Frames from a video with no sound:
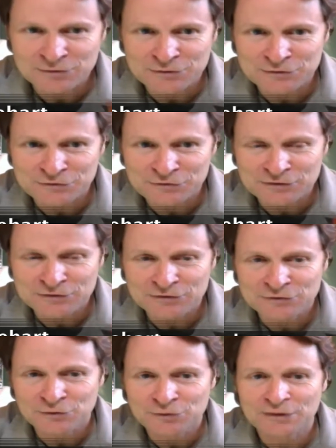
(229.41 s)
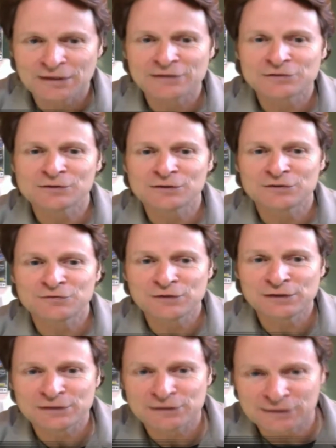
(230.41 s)
so you can see so you can actually
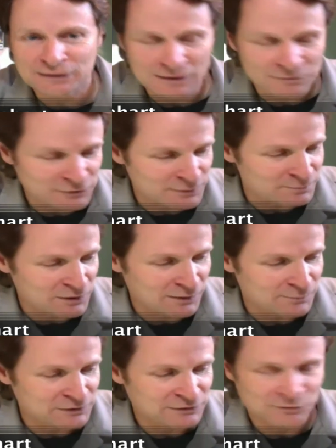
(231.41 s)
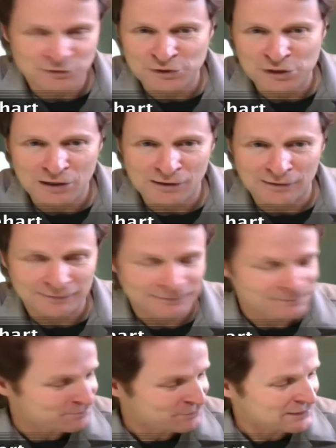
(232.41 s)
fit it in the glove compartment of your car